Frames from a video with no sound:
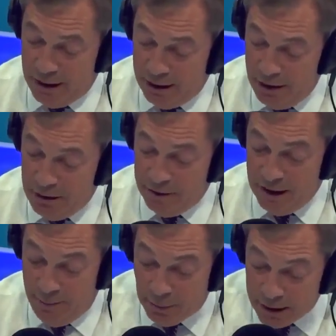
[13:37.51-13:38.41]
including
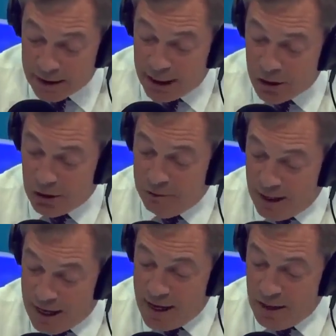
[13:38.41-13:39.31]
the implementation of
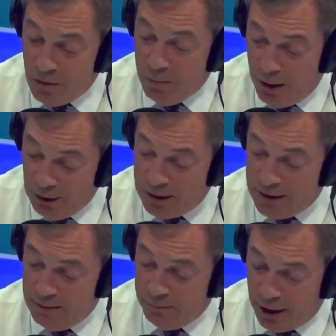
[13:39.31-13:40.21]
EU
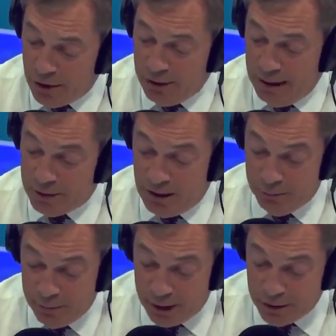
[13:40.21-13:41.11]
policies and programmes and
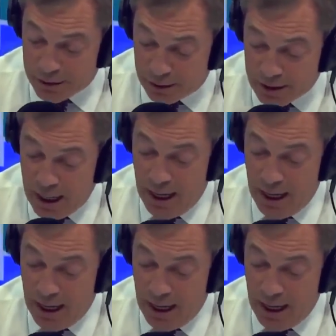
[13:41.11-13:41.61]
proposals